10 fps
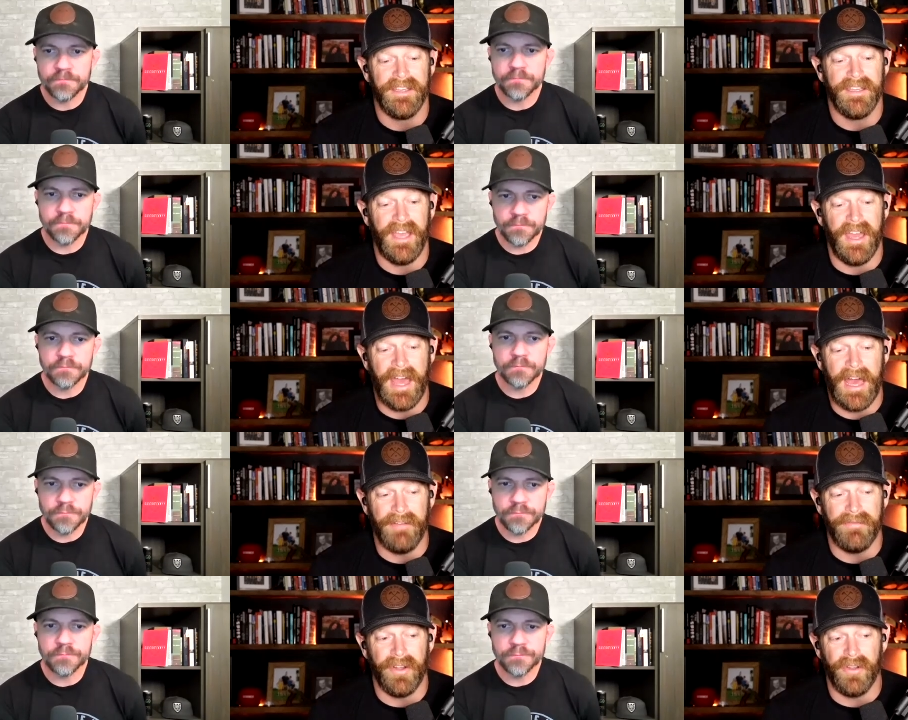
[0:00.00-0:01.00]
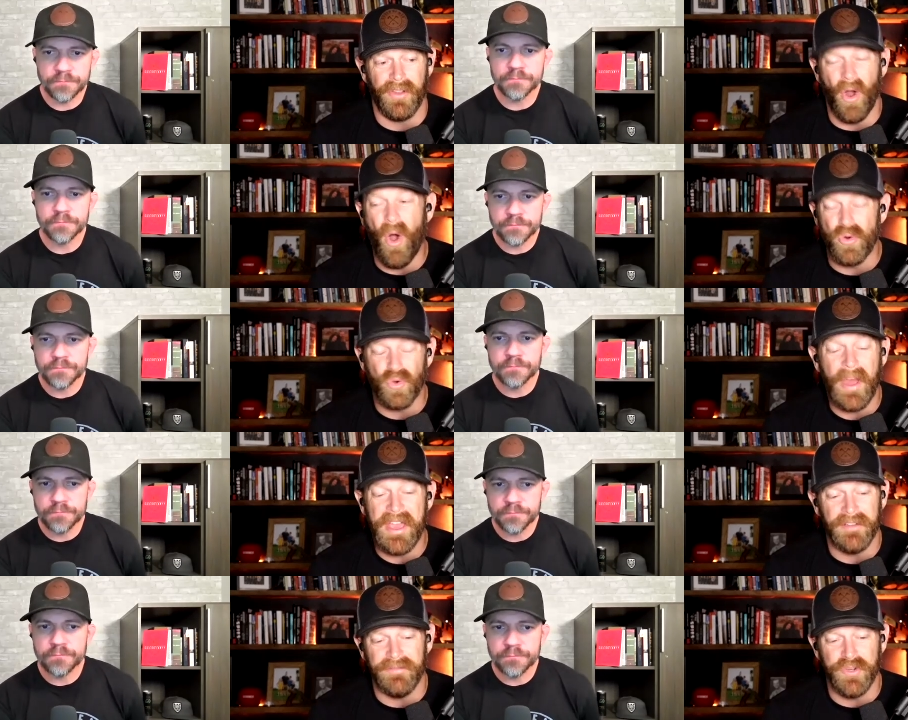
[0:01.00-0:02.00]
Speaker 1: and have their, their own
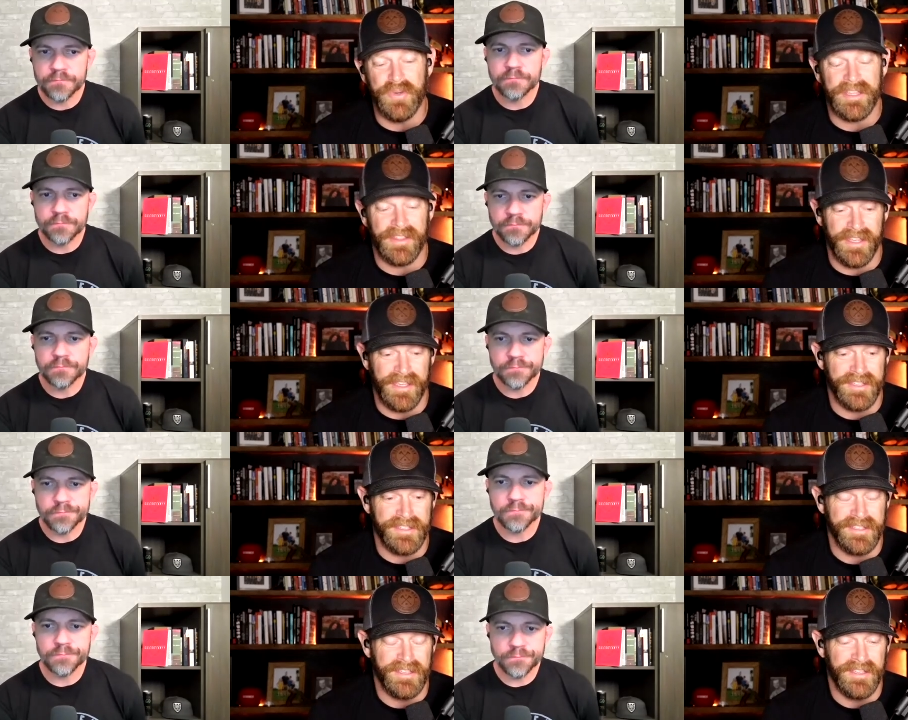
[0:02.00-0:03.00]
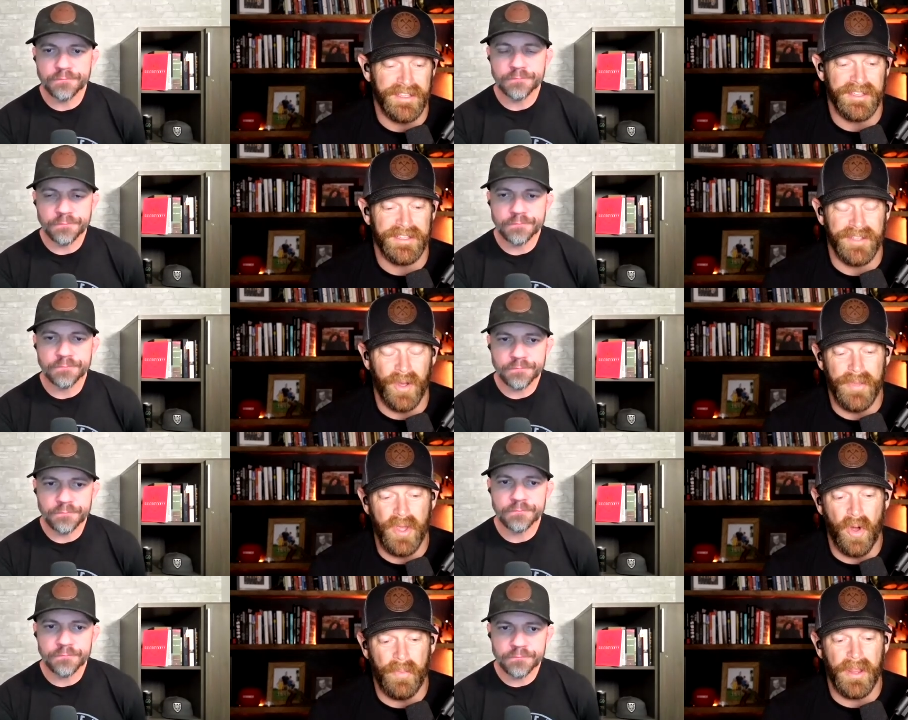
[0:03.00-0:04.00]
way of doing things. So
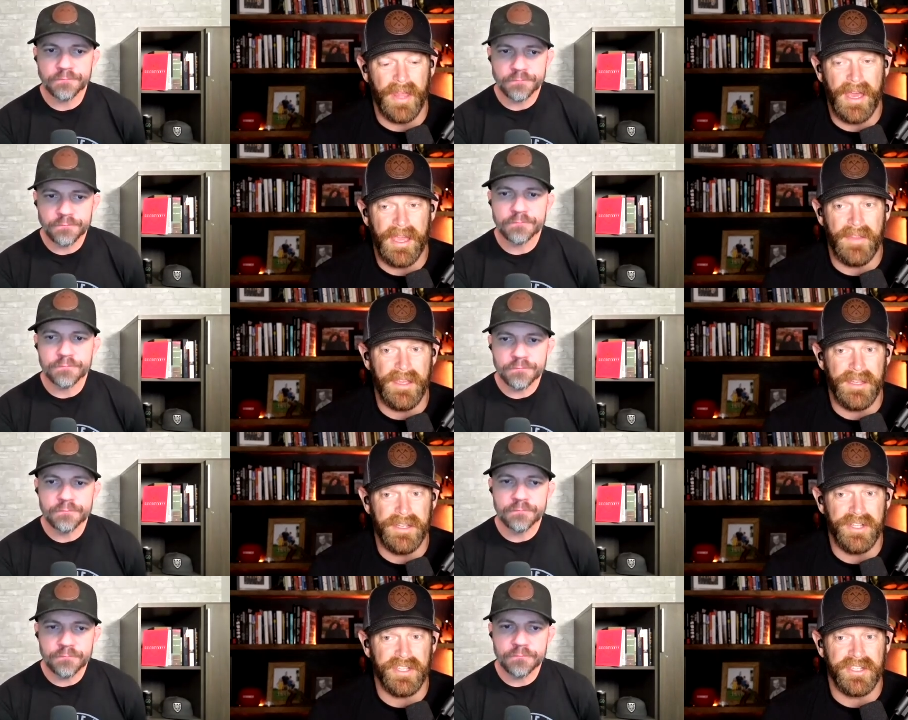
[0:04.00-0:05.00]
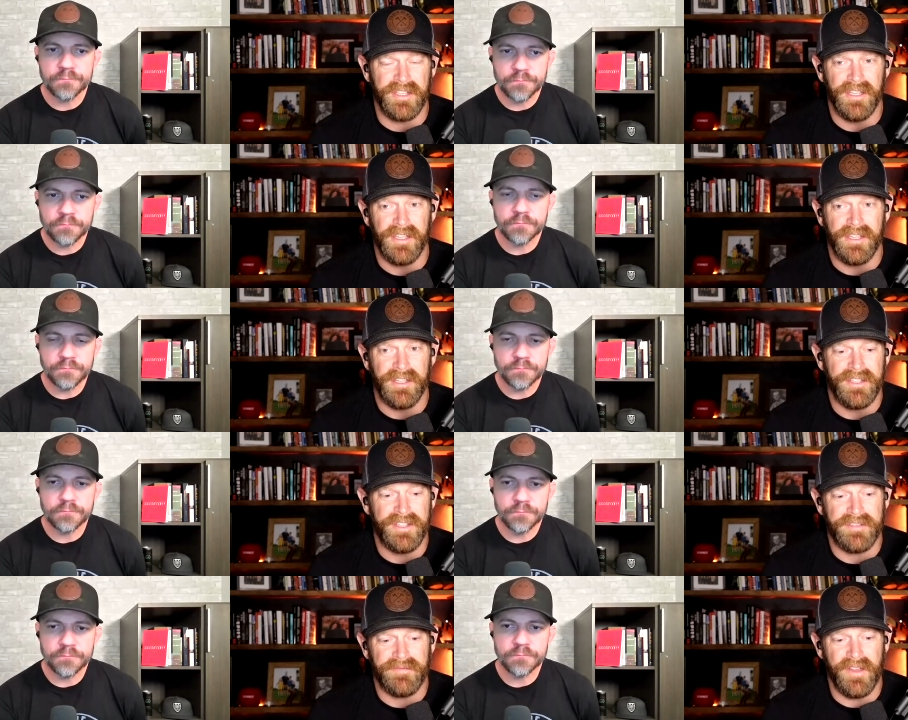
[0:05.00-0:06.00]
be open to that. And then just,
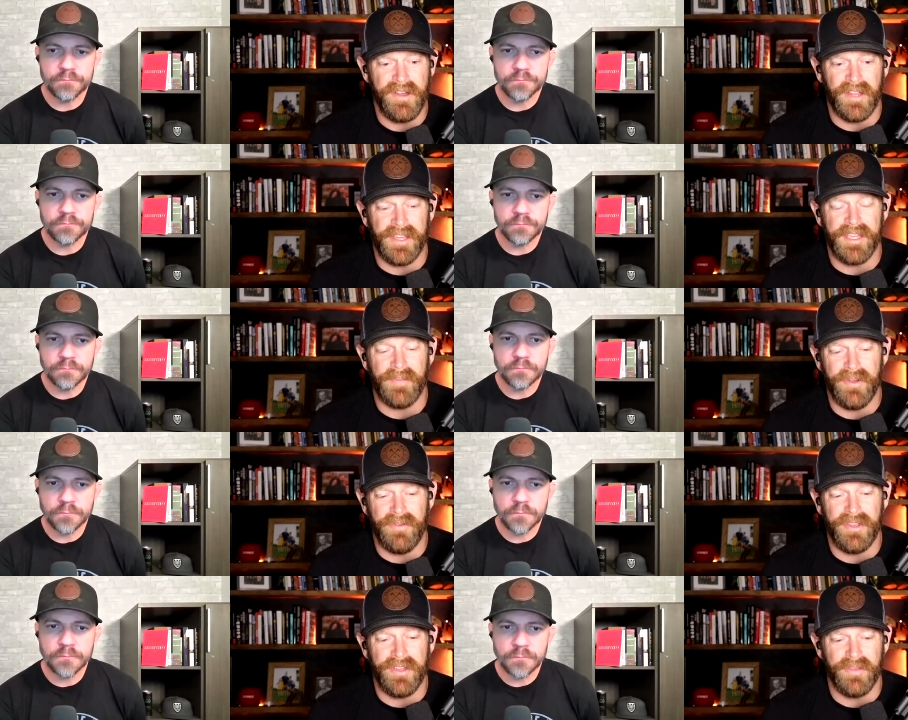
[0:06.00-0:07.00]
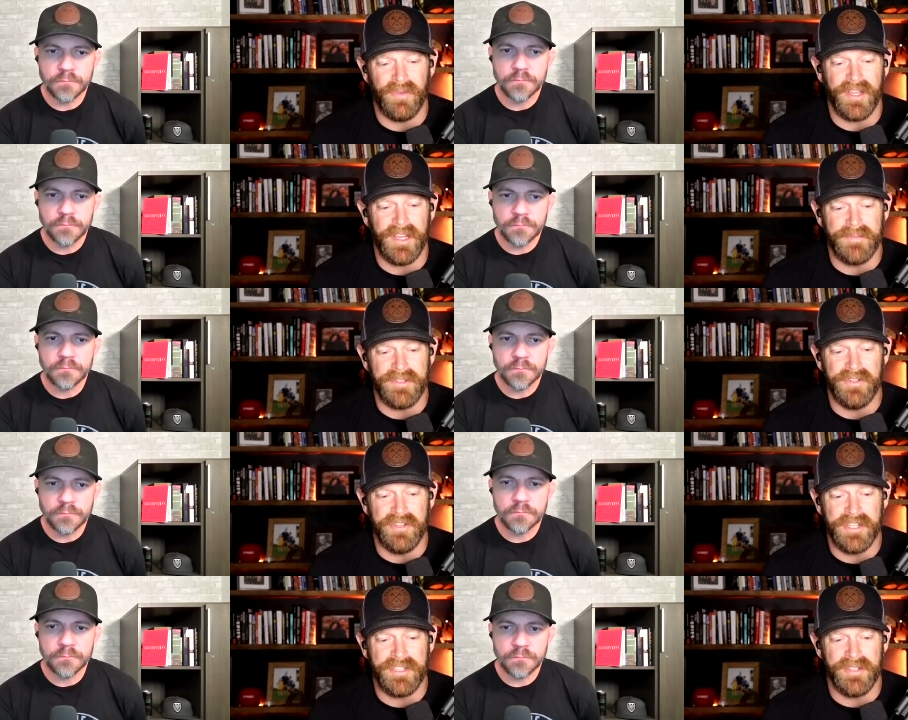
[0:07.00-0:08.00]
just flow. Like, Kipp, you're really good when it comes to
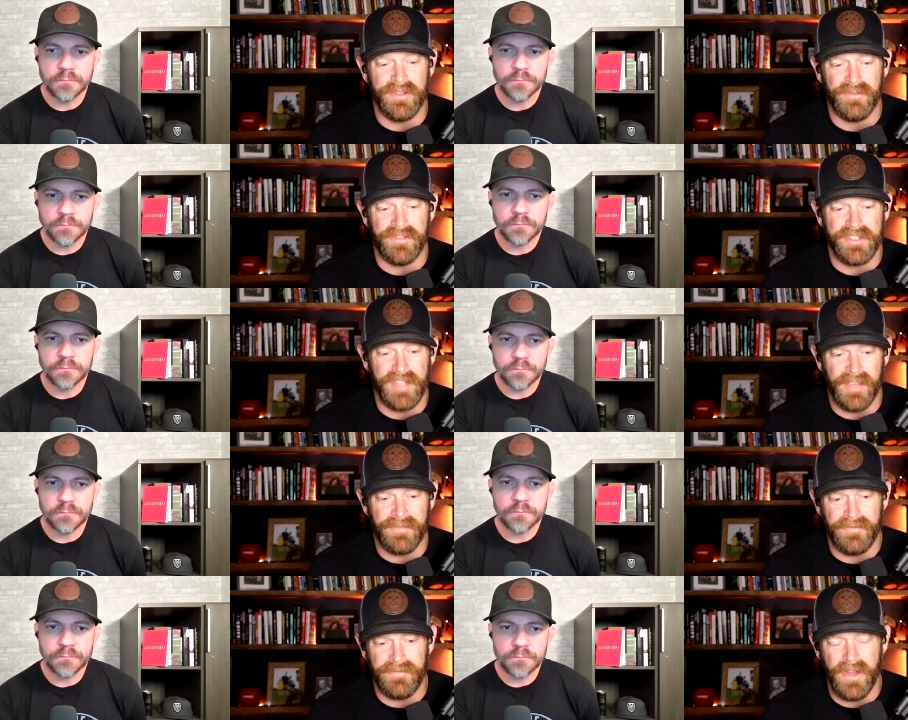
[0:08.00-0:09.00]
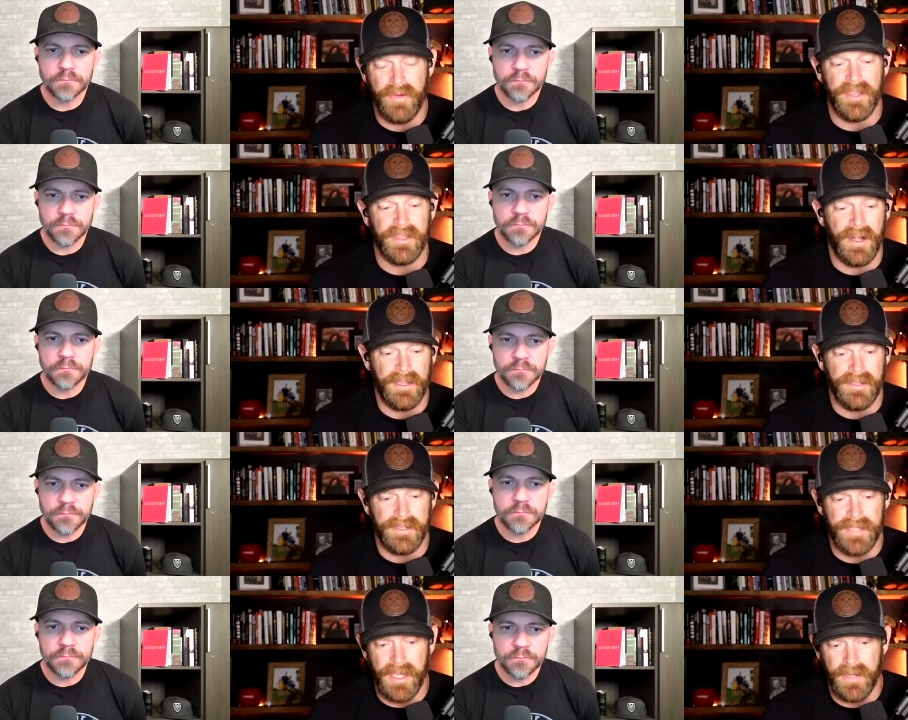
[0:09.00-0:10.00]
jujitsu of just like flowing. All right. You
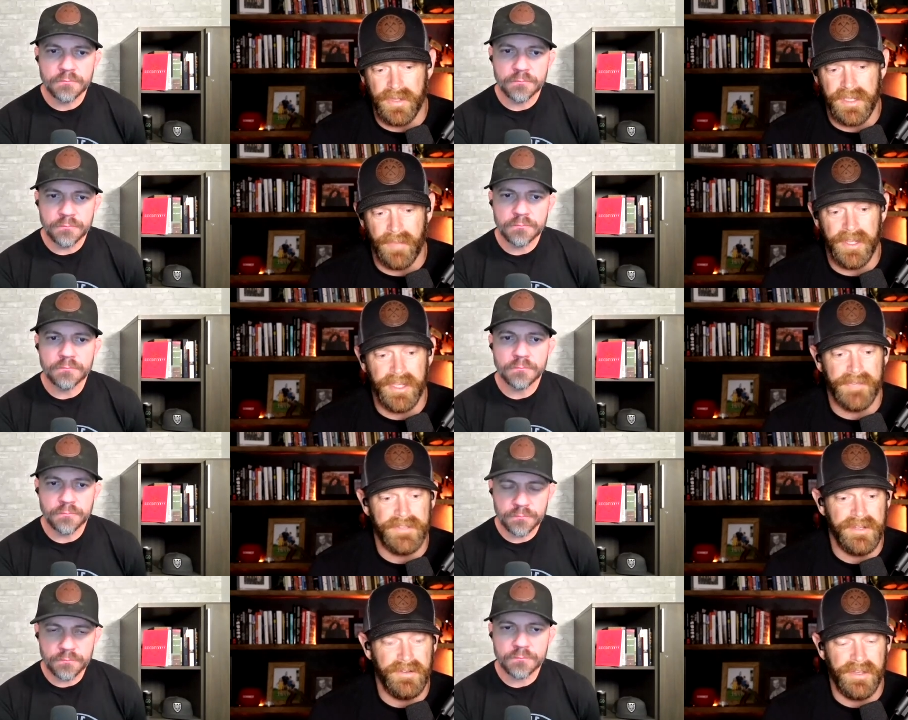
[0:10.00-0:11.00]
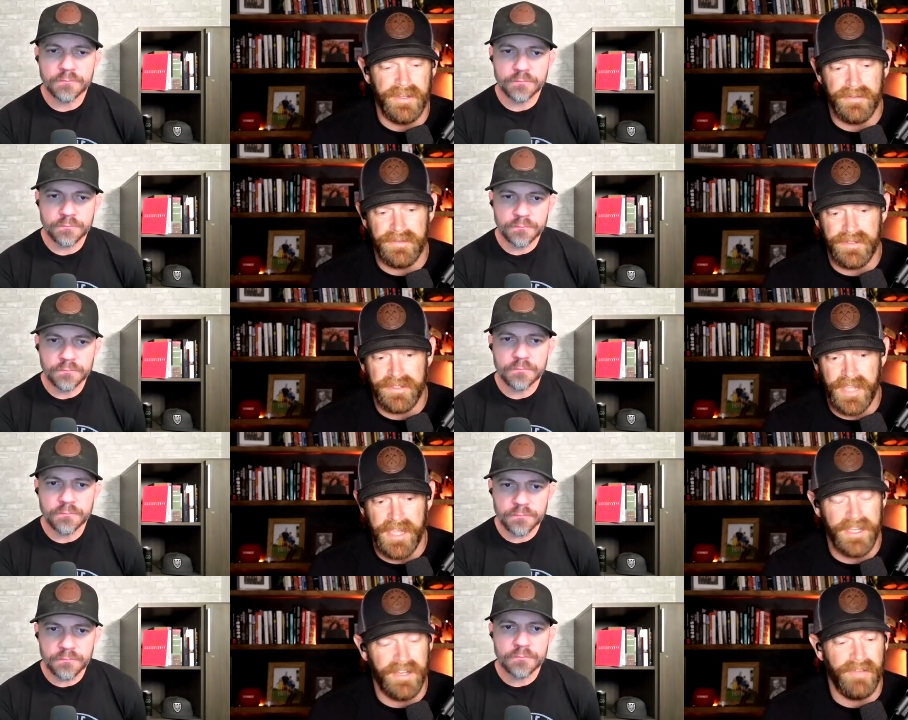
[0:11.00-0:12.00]
take what somebody gives you and you
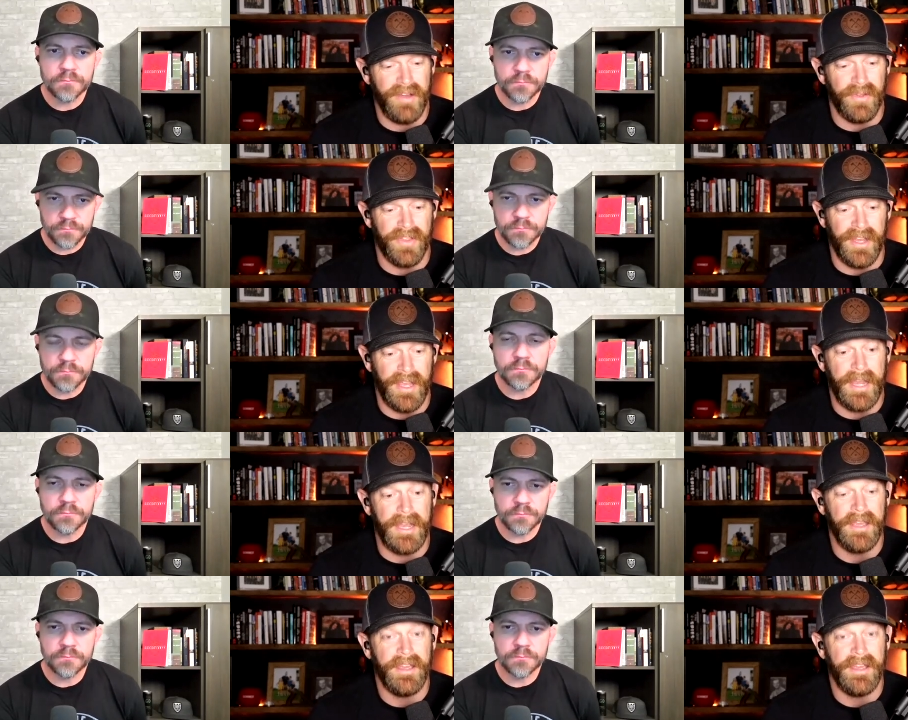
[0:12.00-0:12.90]
take it and you run with it. And